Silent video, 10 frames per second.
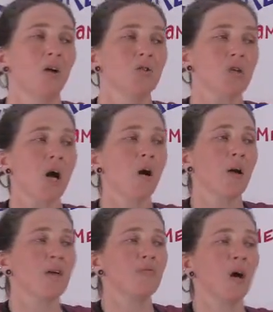So
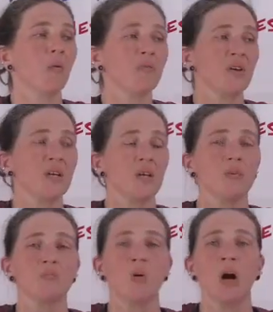if y'all were thinking it
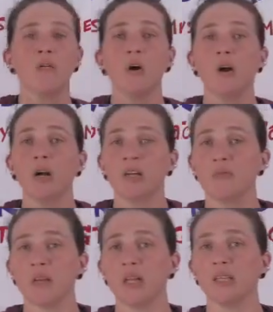was Marvel or
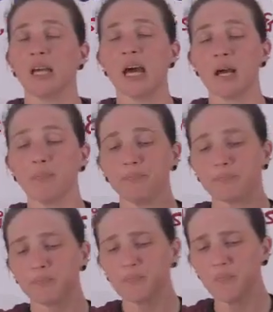anything like that,
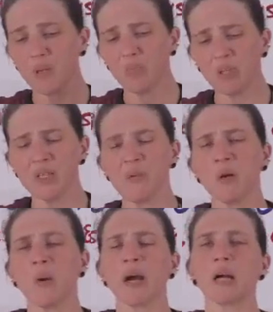please be
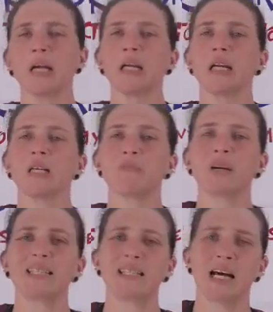aware it is
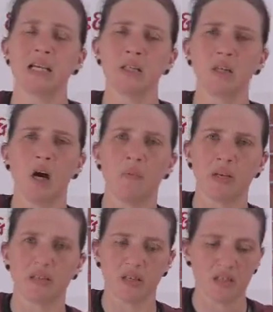by Titan
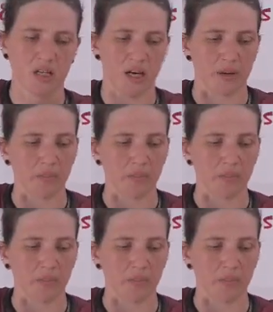Comics this time.